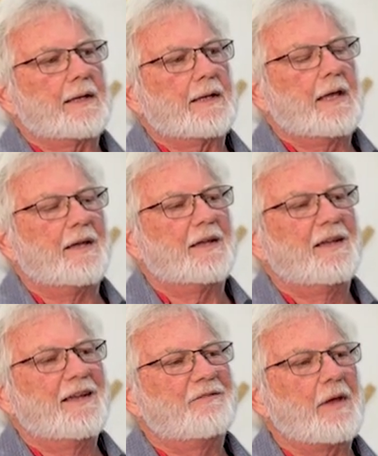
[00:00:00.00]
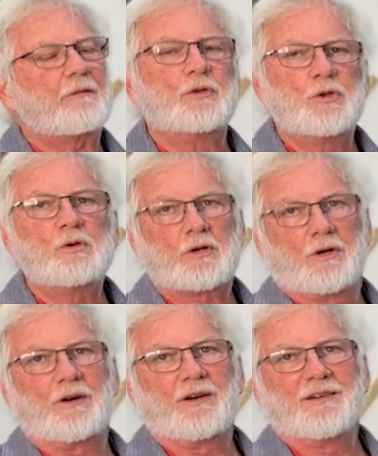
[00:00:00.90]
If you have a new
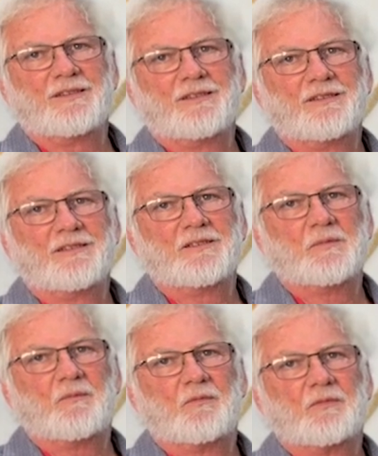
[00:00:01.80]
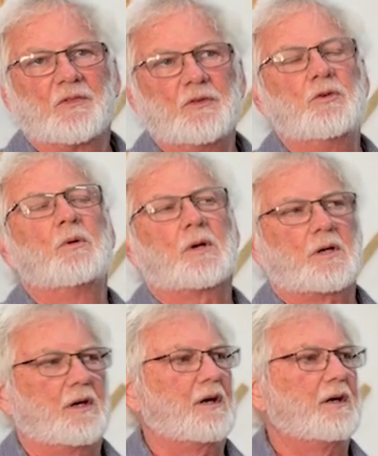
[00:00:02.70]
car, a newer
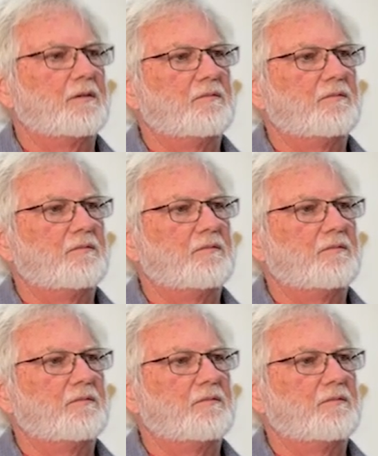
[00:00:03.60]
car,